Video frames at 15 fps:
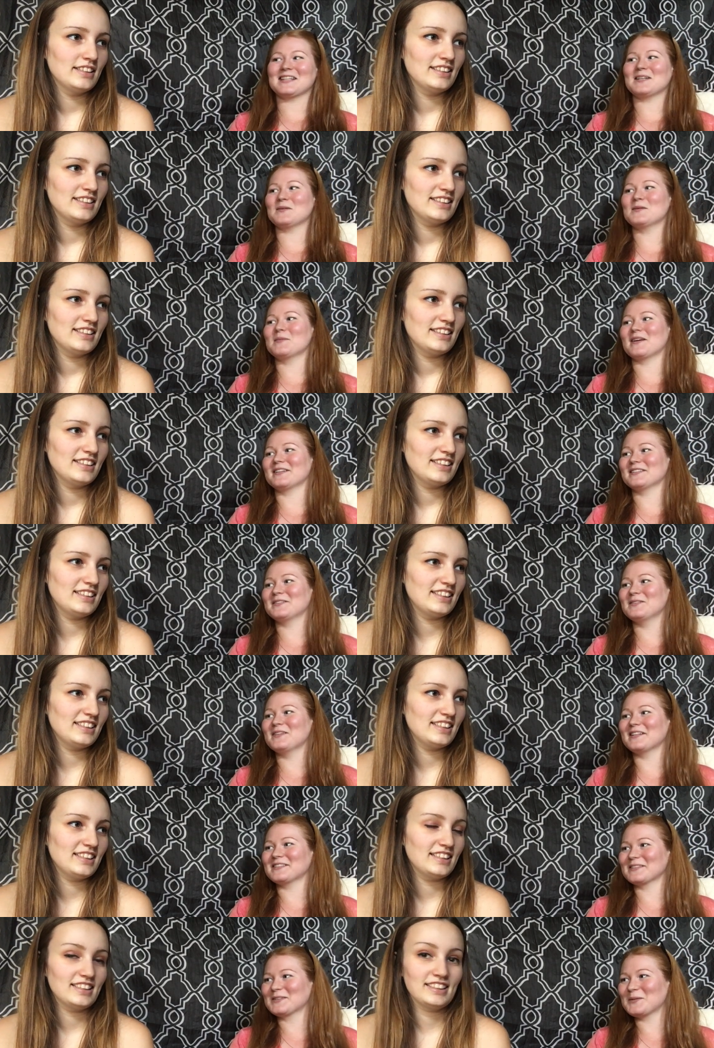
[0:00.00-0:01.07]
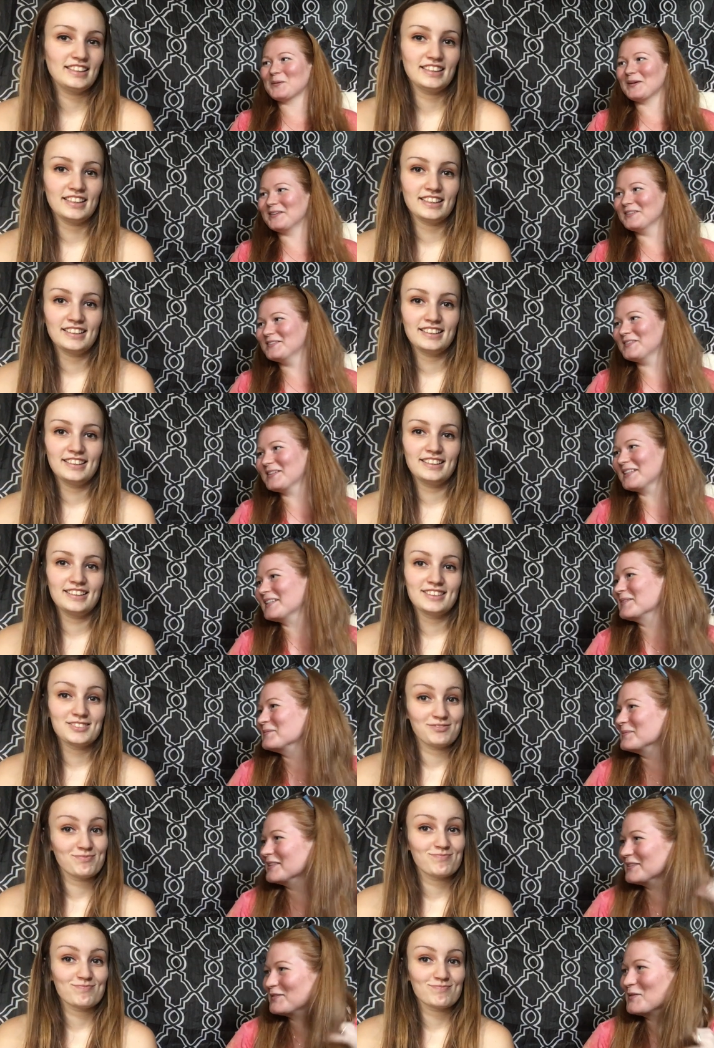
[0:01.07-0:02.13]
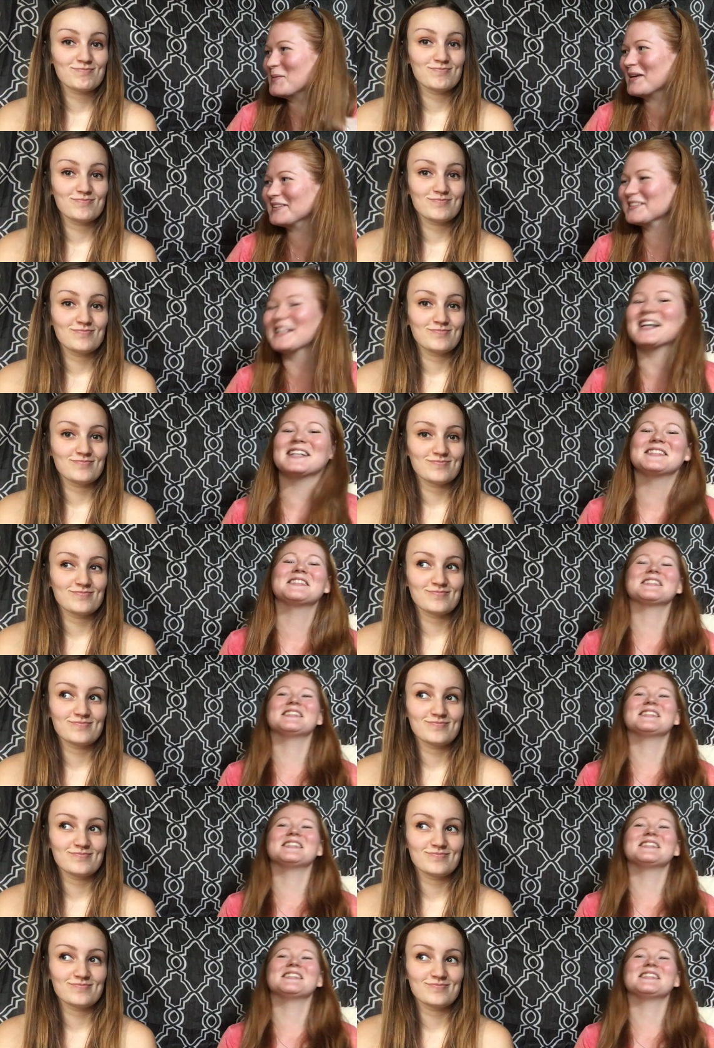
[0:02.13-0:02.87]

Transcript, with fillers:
Speaker 1: We met in 2012 in Miss Pooh class.